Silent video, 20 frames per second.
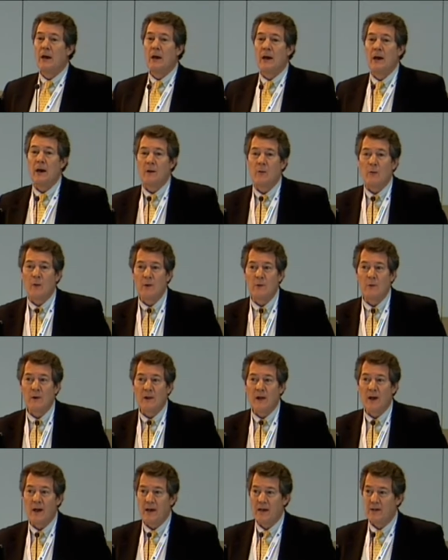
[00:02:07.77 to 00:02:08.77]
Uh, we
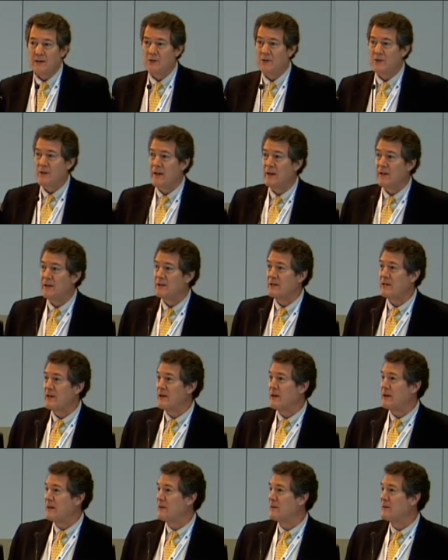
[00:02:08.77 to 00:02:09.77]
realized that,
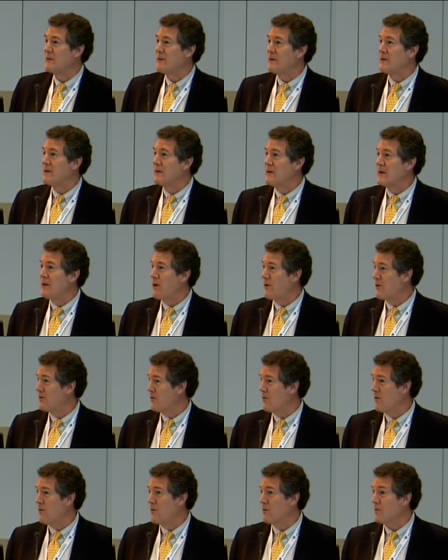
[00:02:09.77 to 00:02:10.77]
uh, that our,
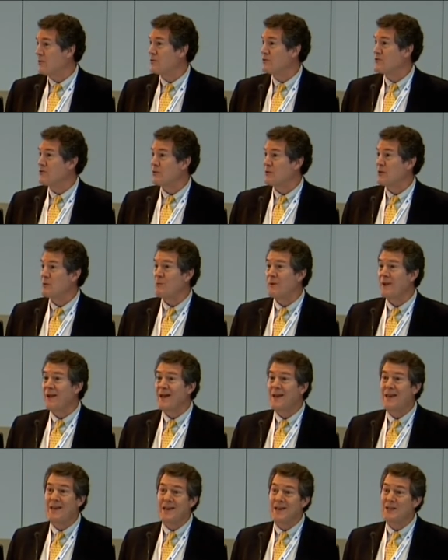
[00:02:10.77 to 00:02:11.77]
our orchestra could
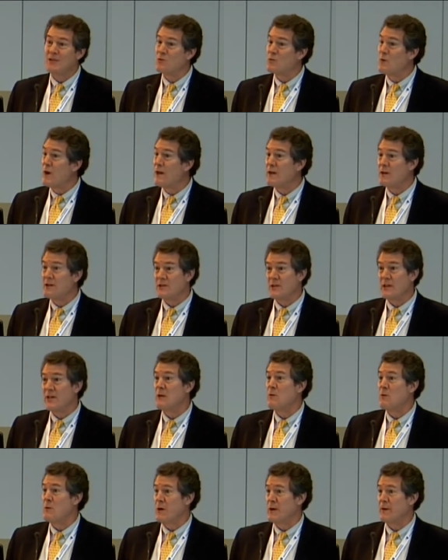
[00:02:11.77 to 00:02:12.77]
play as well as
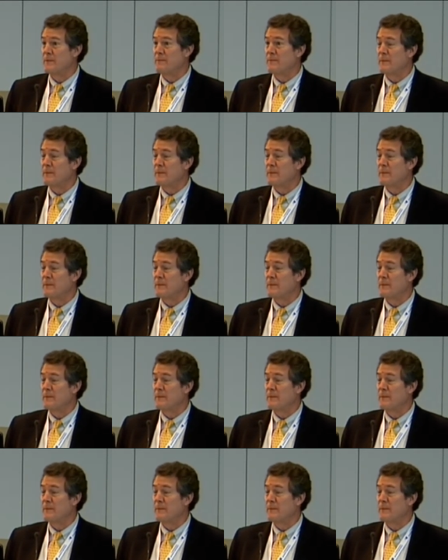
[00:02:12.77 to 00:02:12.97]
anyone.